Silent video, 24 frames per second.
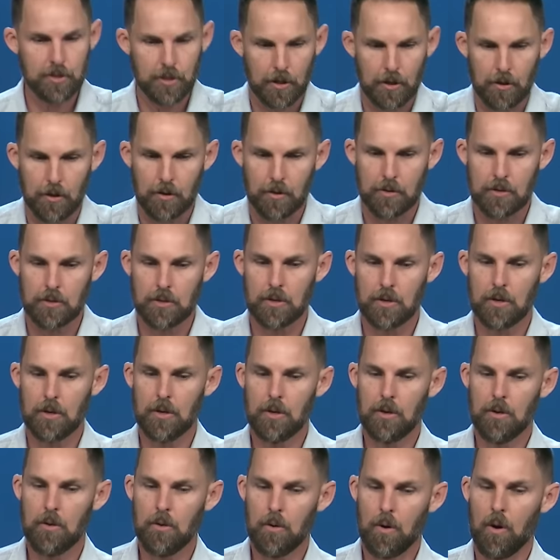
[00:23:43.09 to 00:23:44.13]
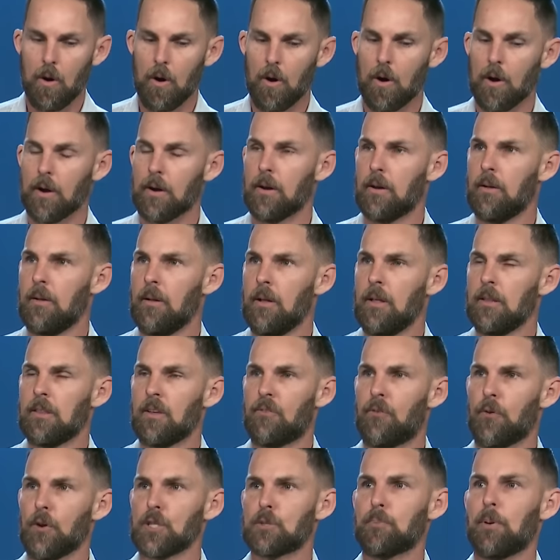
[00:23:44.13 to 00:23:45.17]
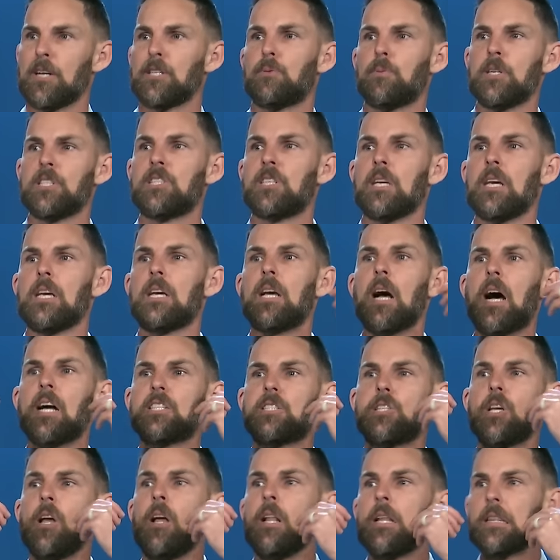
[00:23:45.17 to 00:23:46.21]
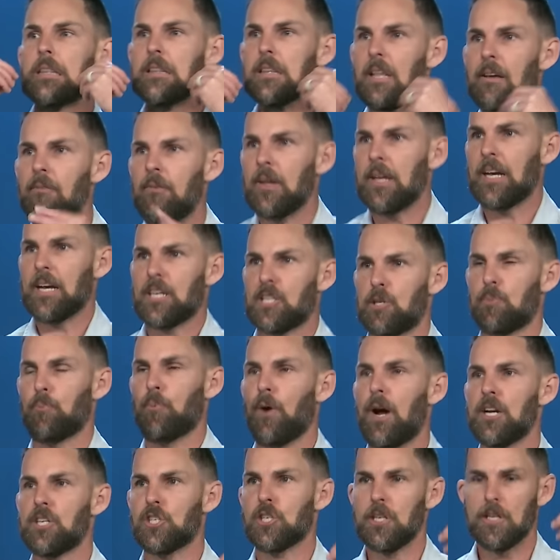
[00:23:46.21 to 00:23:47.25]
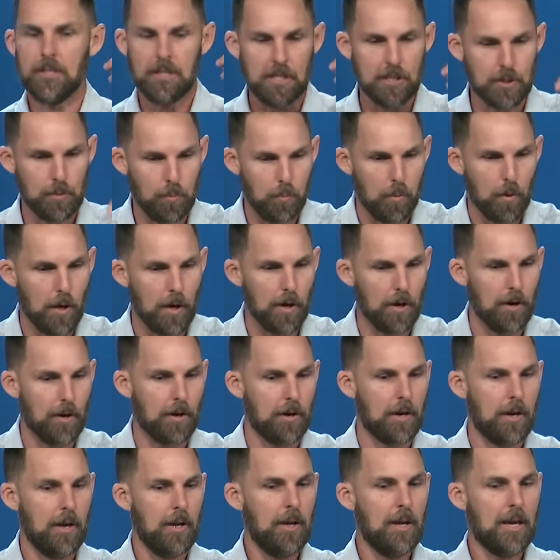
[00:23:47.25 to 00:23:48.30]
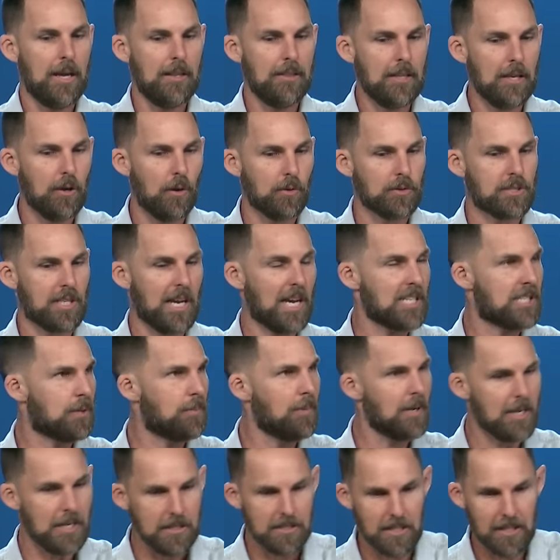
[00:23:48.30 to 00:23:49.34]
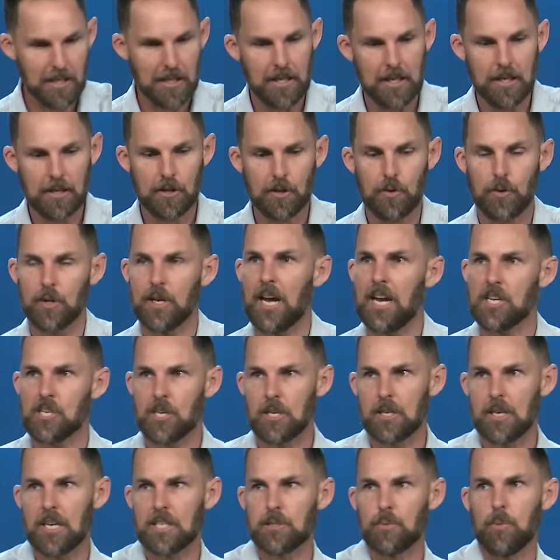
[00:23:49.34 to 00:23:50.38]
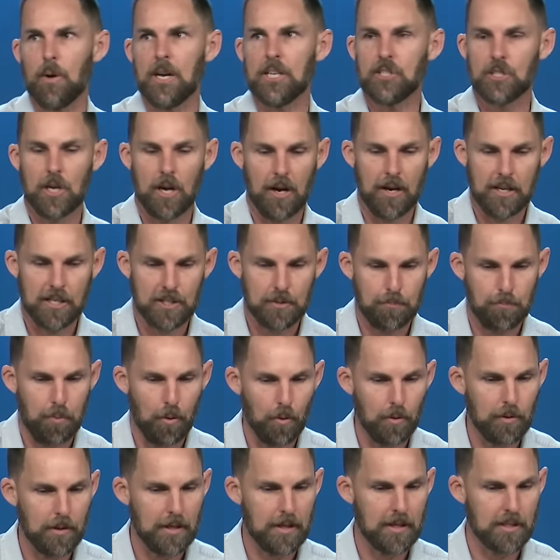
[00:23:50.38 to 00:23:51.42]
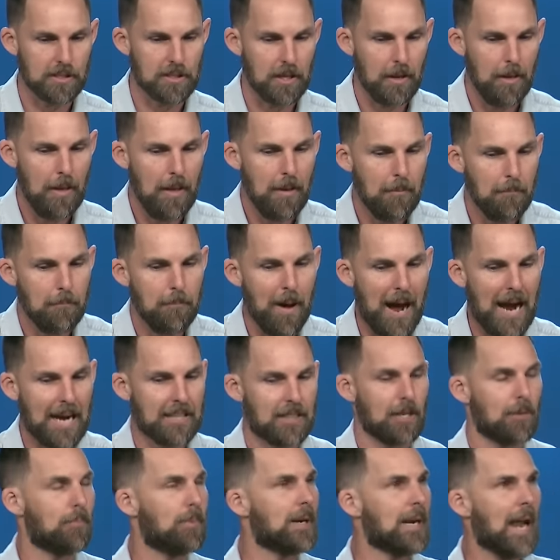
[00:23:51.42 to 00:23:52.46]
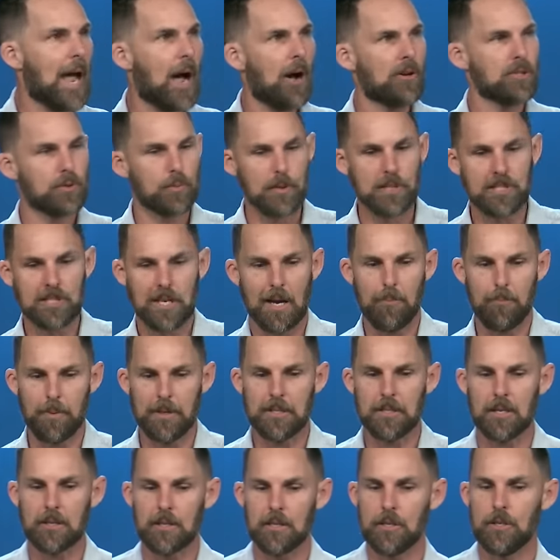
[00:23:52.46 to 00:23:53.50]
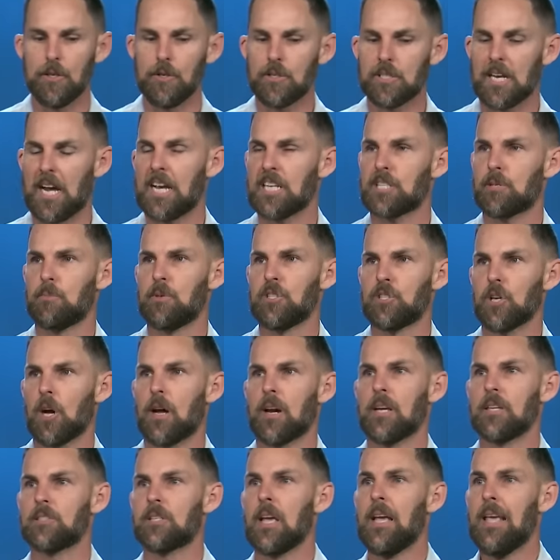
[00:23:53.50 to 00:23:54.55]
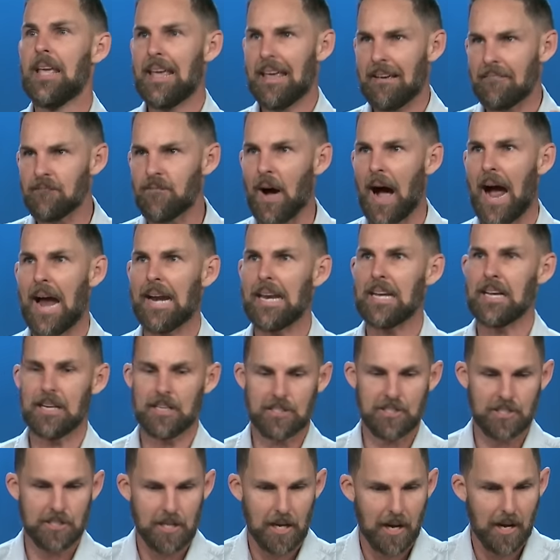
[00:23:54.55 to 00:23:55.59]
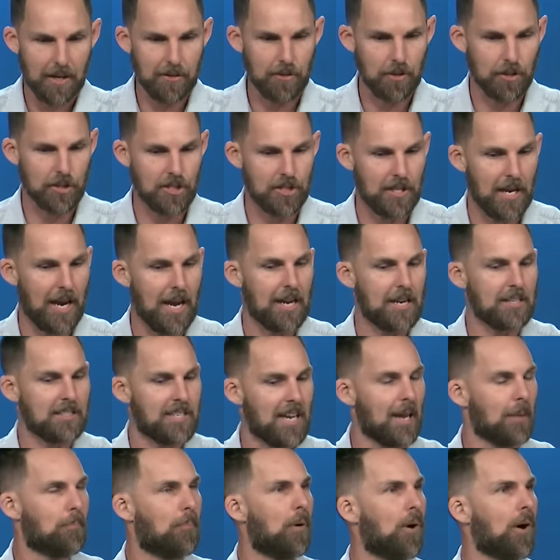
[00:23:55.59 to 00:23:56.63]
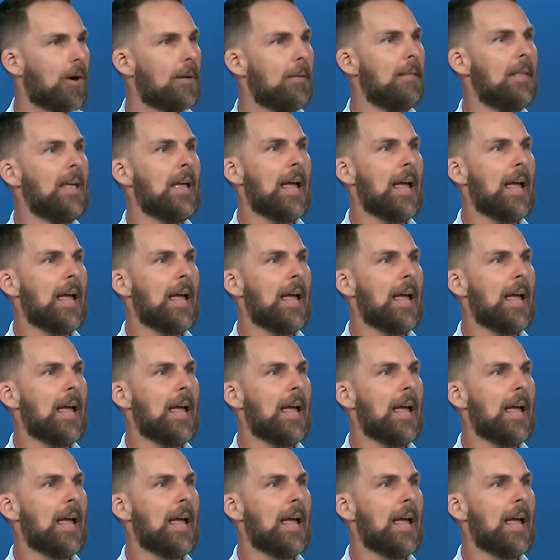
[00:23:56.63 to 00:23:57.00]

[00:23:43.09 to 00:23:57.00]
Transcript: turned on. The first place we see God's living expression, this word in the Old Testament, is in creation. That's why John is pulling us back there. But now, as we step into the New Testament, John is inviting us to understand and take part